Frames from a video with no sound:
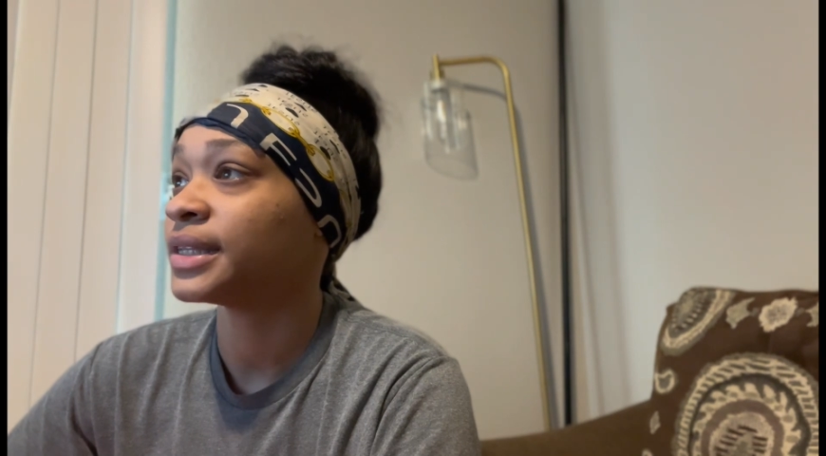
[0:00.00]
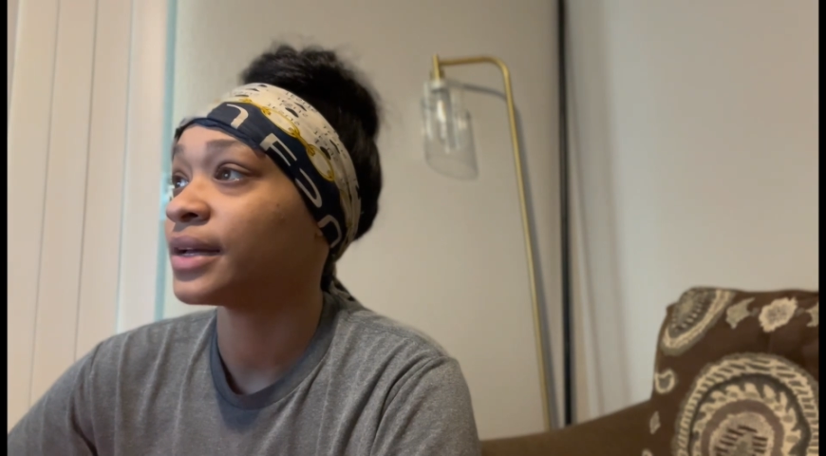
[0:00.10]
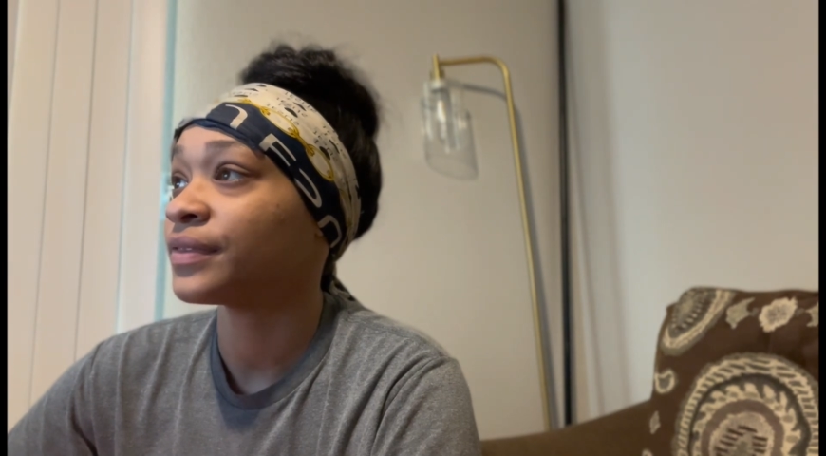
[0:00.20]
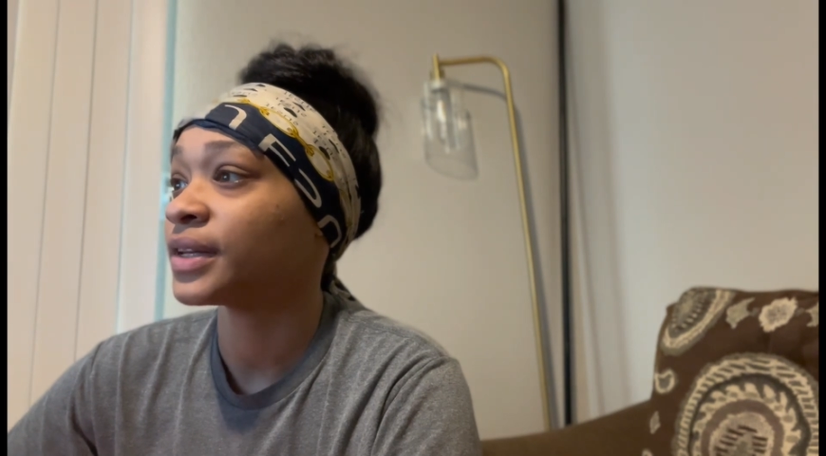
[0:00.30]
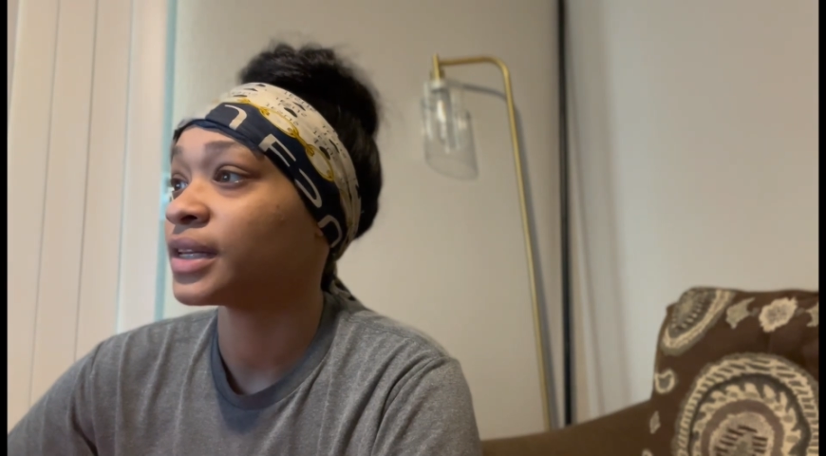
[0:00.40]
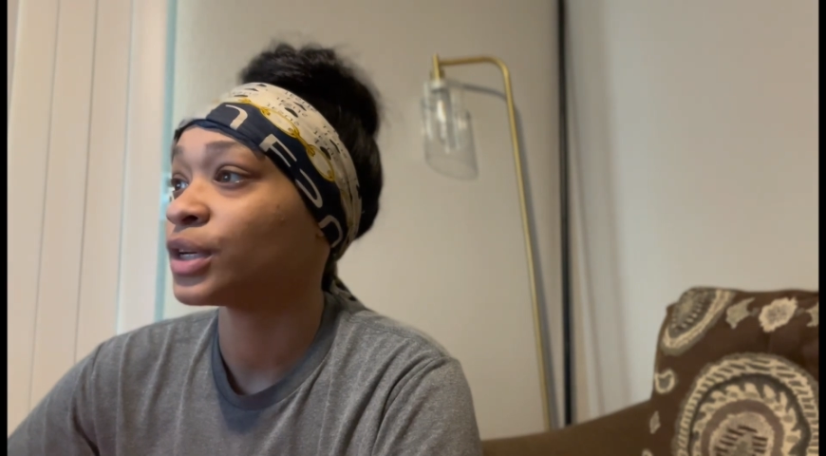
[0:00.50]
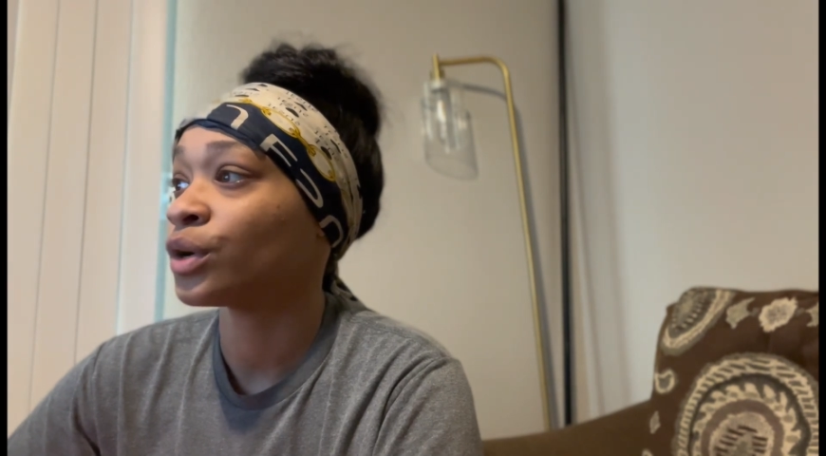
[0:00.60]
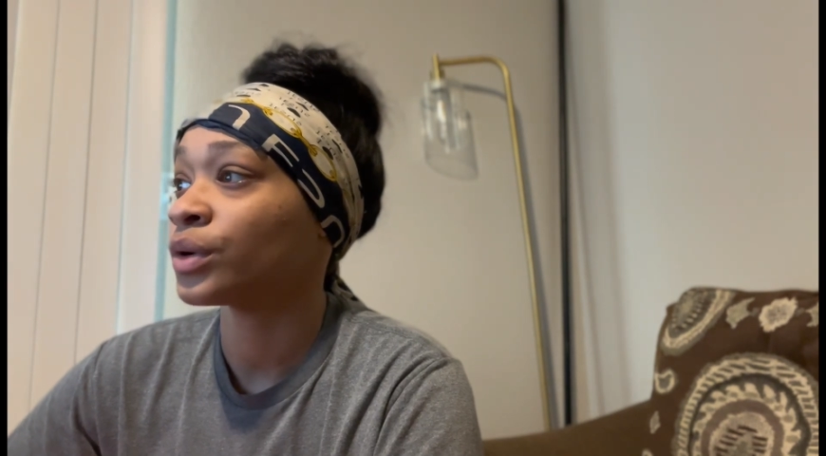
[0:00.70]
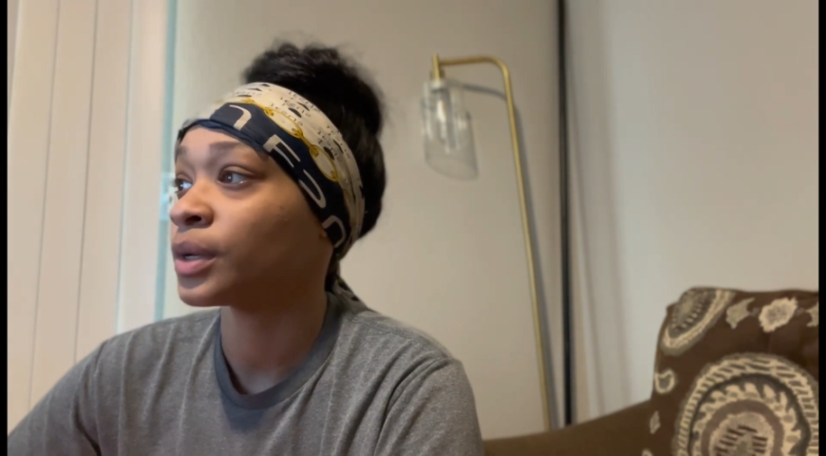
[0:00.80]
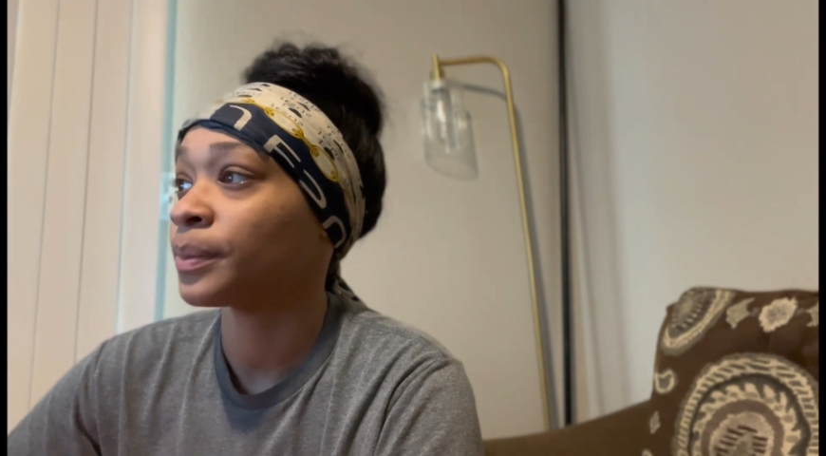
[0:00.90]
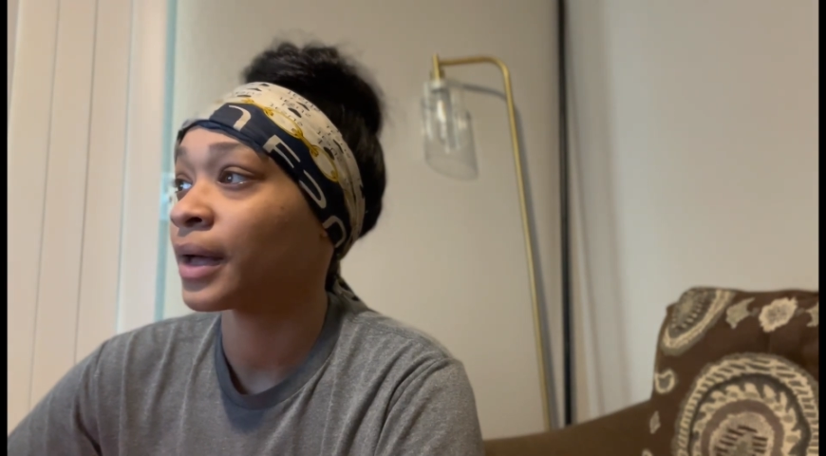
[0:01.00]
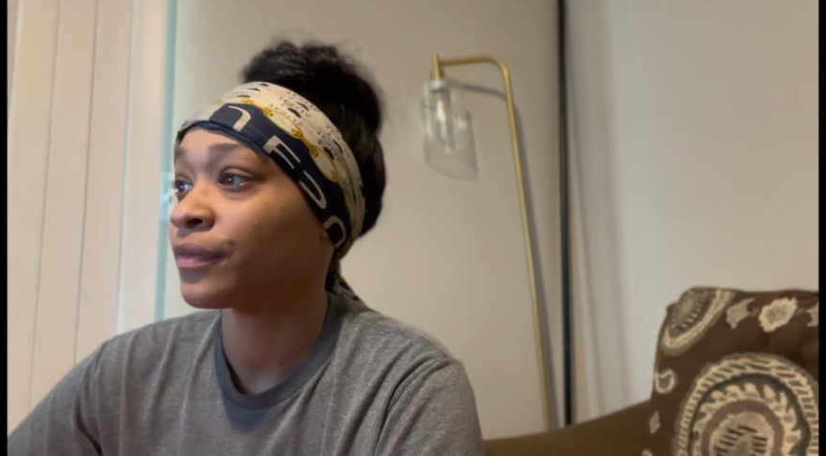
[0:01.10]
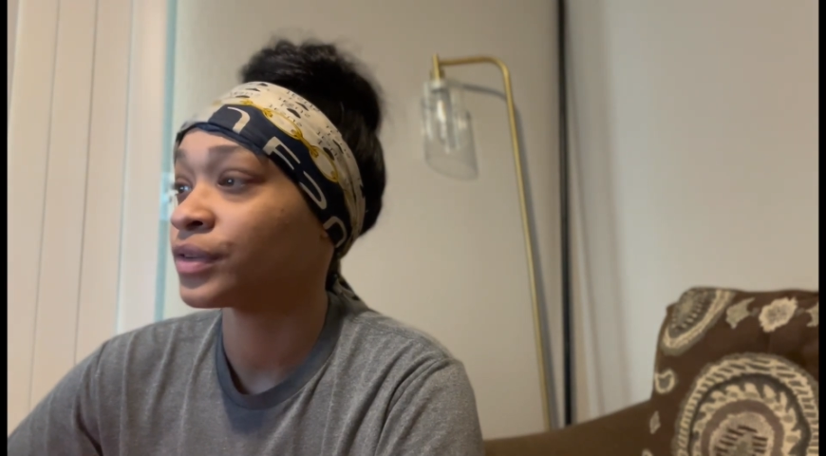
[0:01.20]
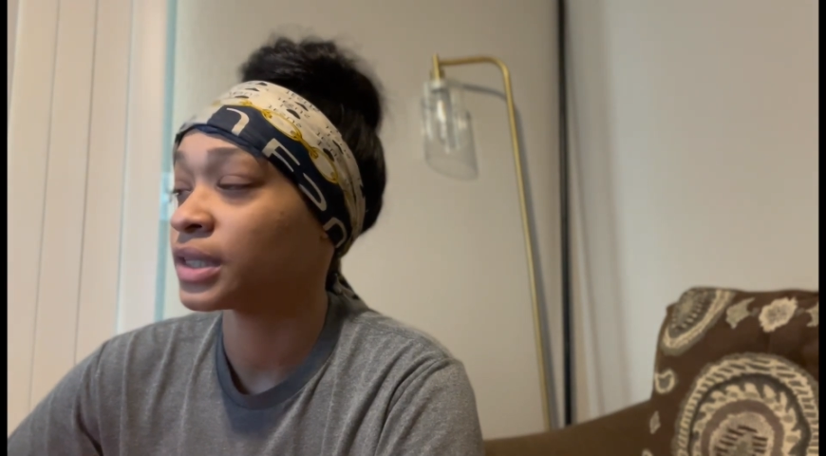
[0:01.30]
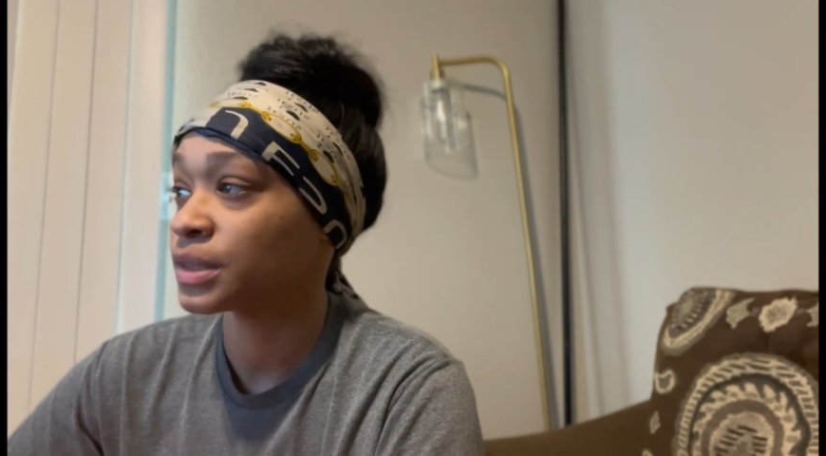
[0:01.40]
definitely go and apply
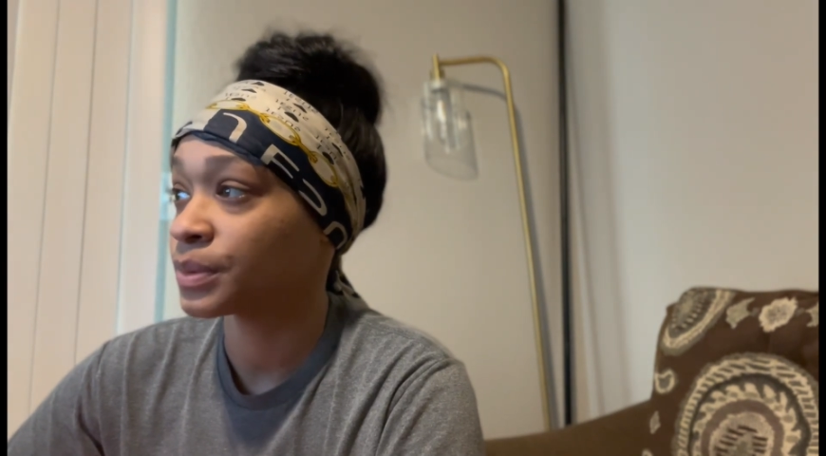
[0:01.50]
for this